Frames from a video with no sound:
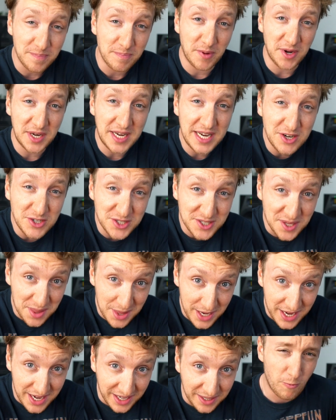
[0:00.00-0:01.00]
But here's the
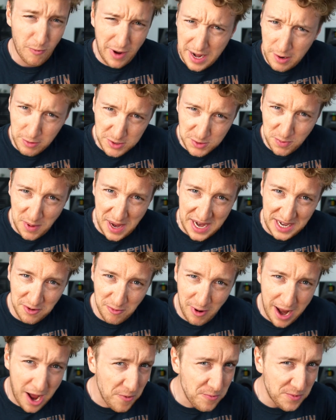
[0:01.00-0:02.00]
thing, when I was playing
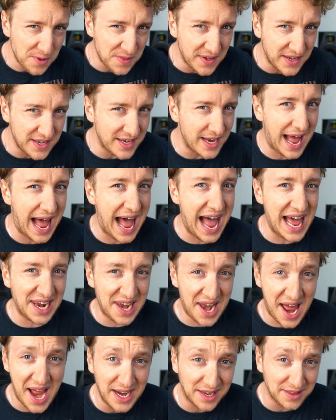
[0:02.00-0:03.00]
around with it, I
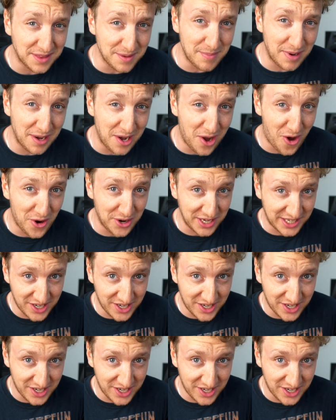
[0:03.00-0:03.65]
liked the melodic